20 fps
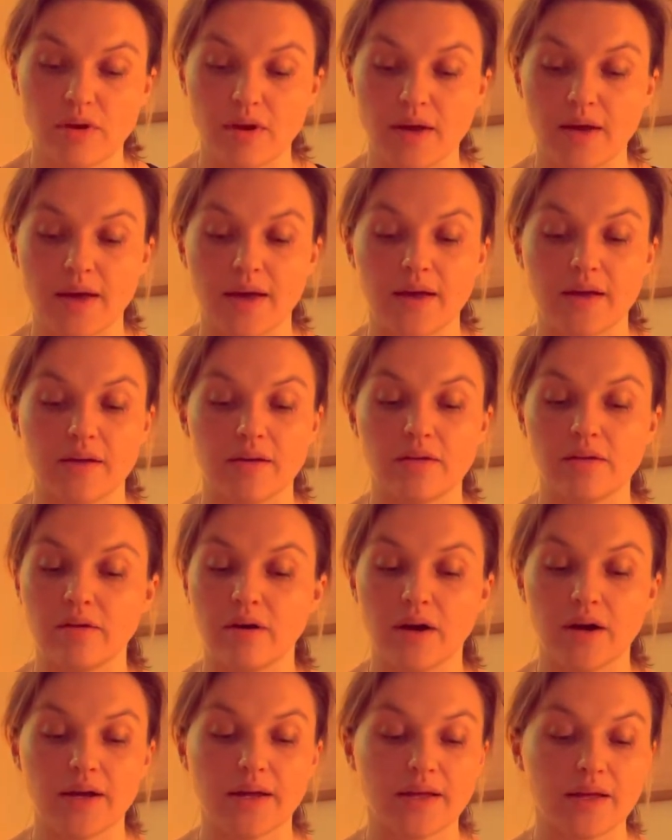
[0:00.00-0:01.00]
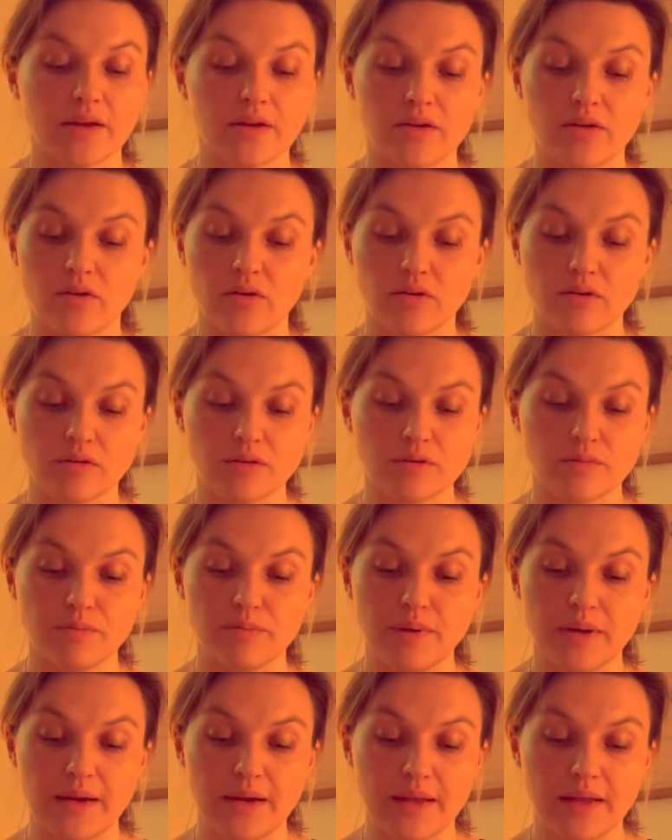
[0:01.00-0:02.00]
and I cannot
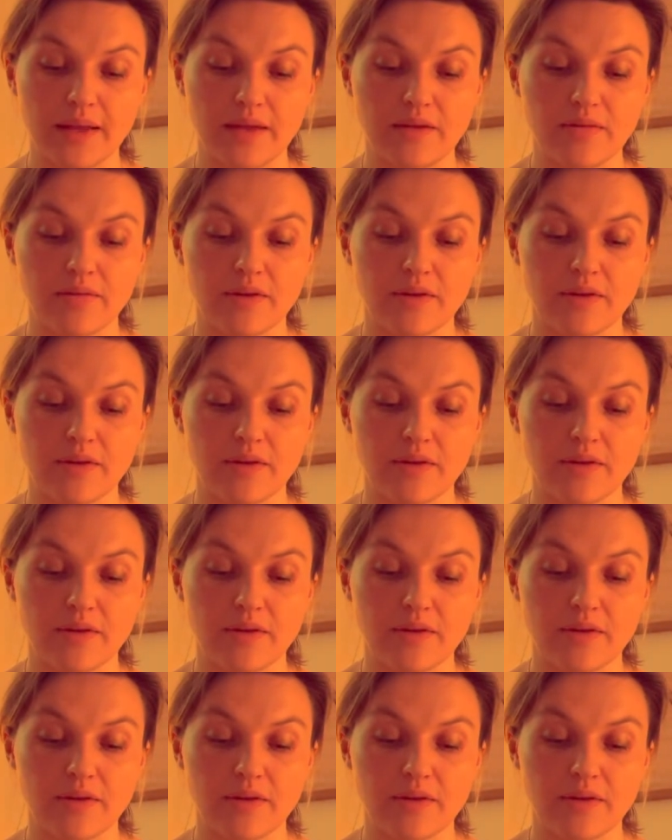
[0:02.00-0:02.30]
believe